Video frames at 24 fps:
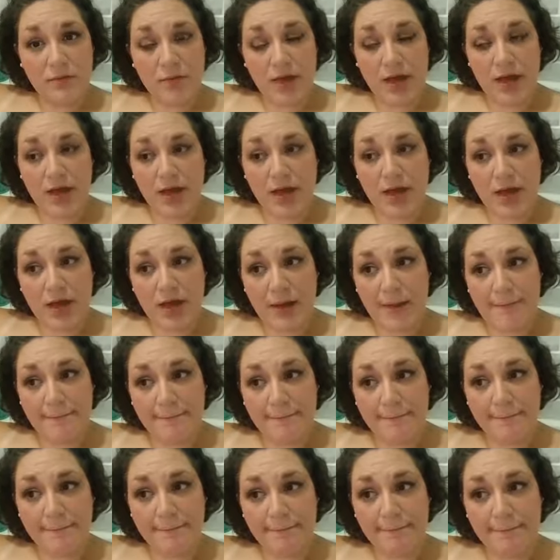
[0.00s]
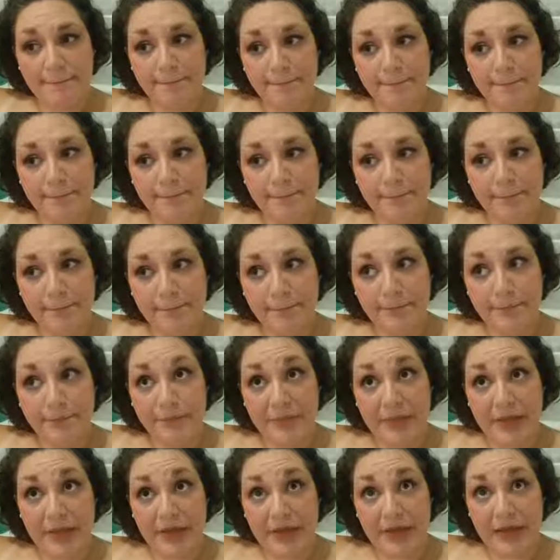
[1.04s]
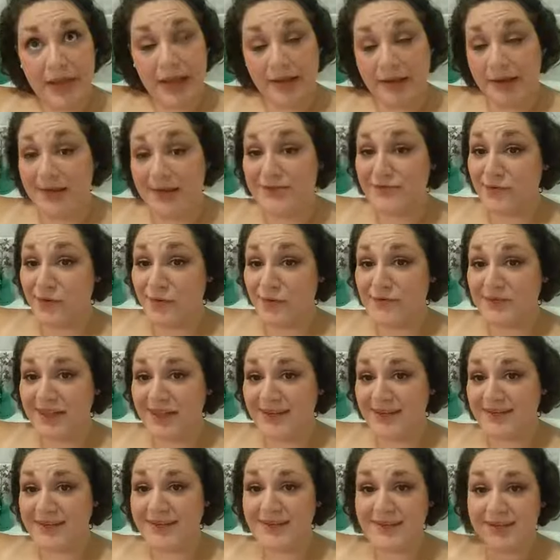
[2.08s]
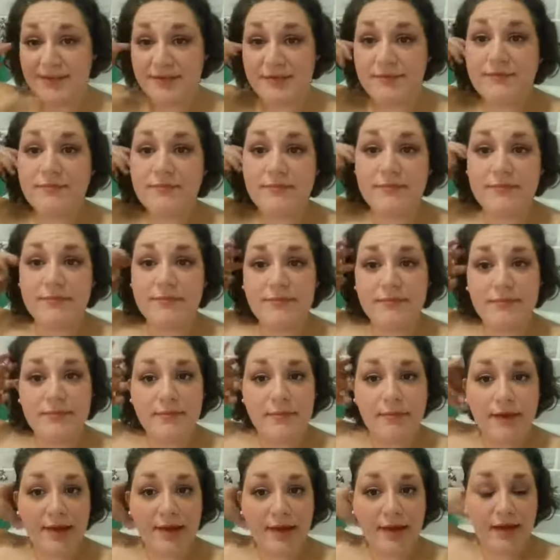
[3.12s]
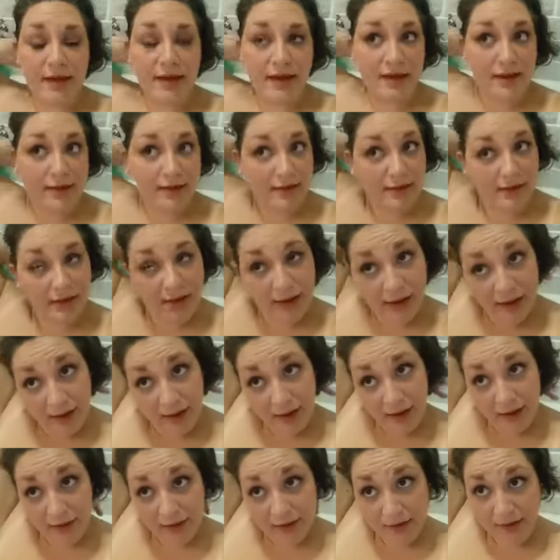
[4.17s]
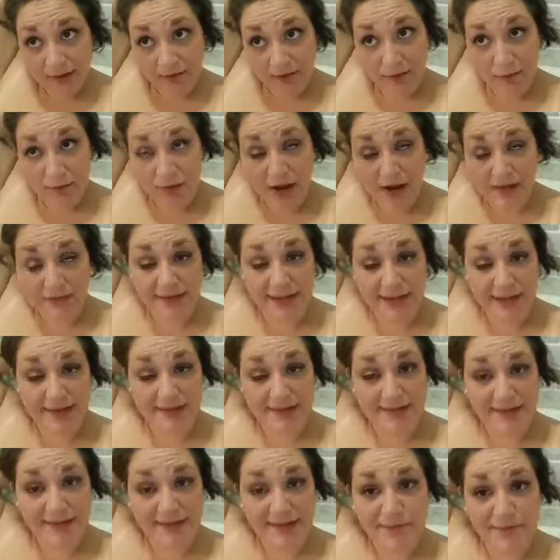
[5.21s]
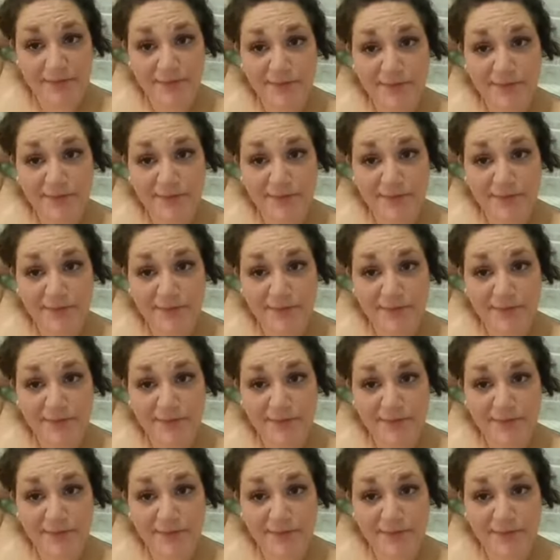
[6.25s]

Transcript: And he's from Texas, and proud Texan.